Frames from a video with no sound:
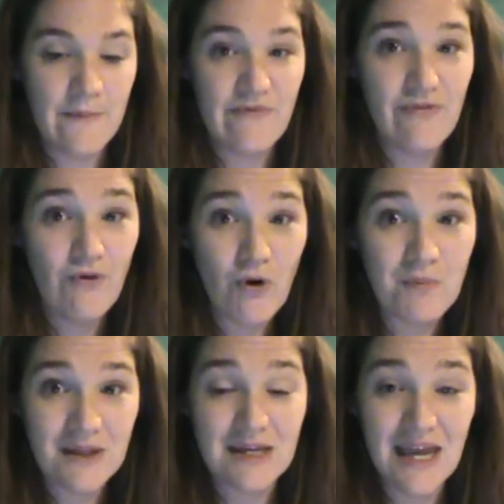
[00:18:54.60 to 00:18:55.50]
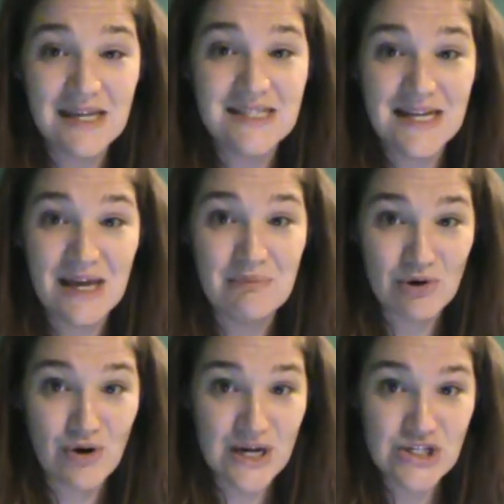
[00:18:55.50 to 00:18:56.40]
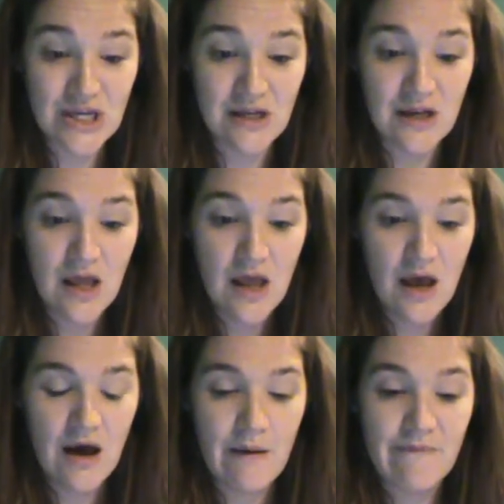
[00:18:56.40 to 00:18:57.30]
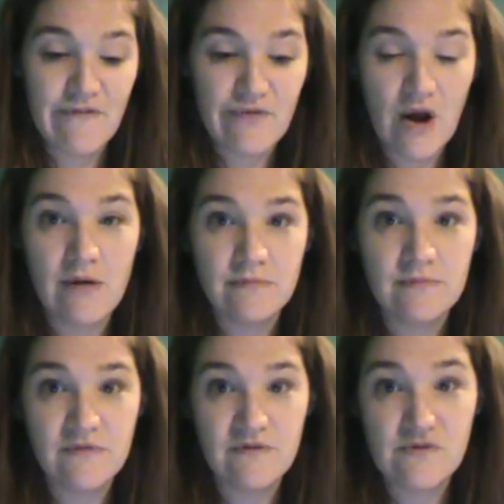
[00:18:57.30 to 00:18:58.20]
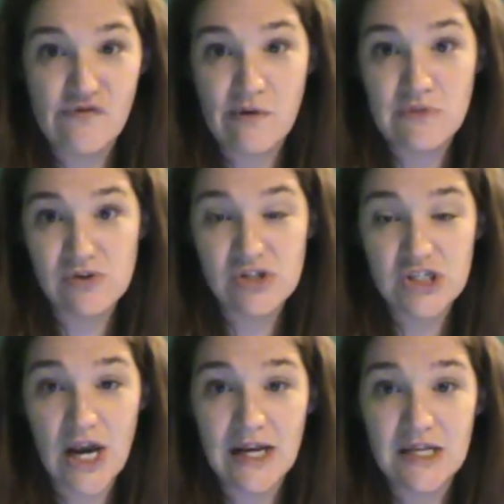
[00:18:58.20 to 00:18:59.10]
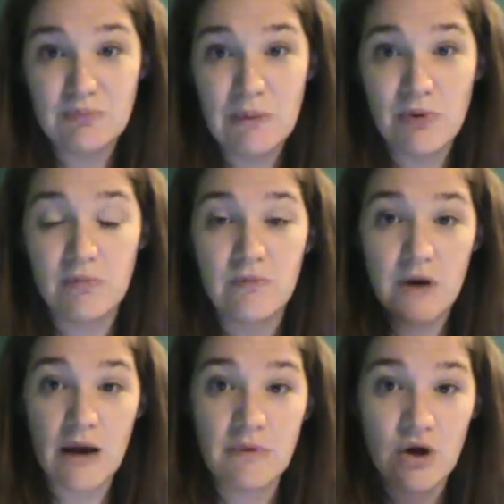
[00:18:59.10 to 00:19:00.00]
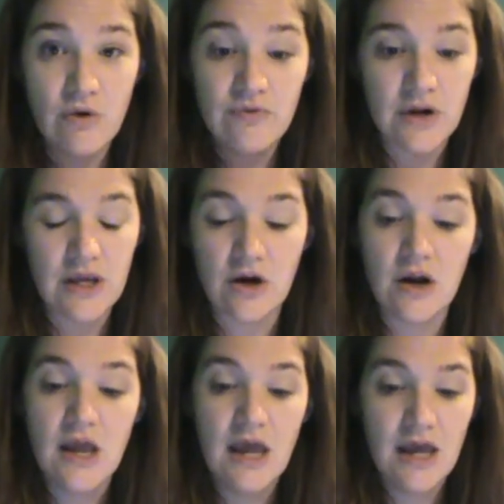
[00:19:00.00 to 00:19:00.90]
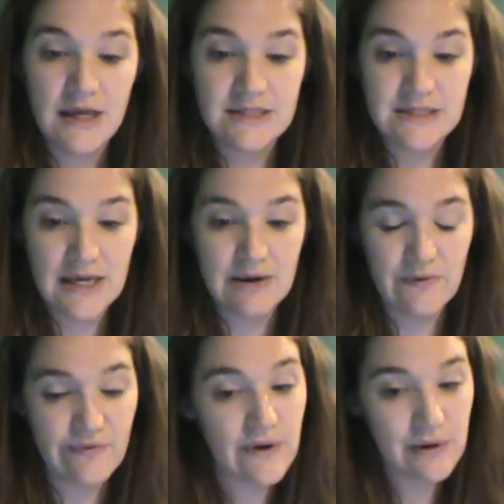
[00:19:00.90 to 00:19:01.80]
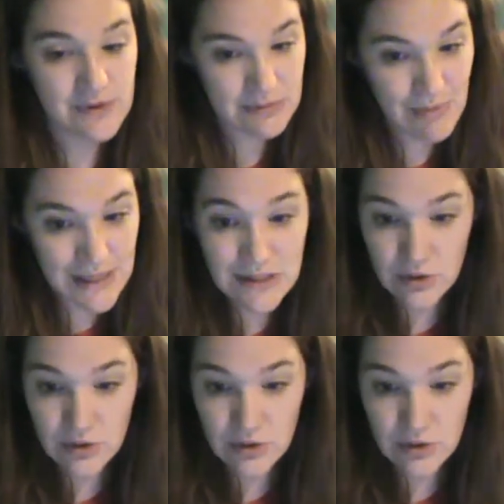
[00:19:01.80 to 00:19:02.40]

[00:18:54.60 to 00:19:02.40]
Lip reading: formally ended immigration from those Chinese people coming over here. It was meant to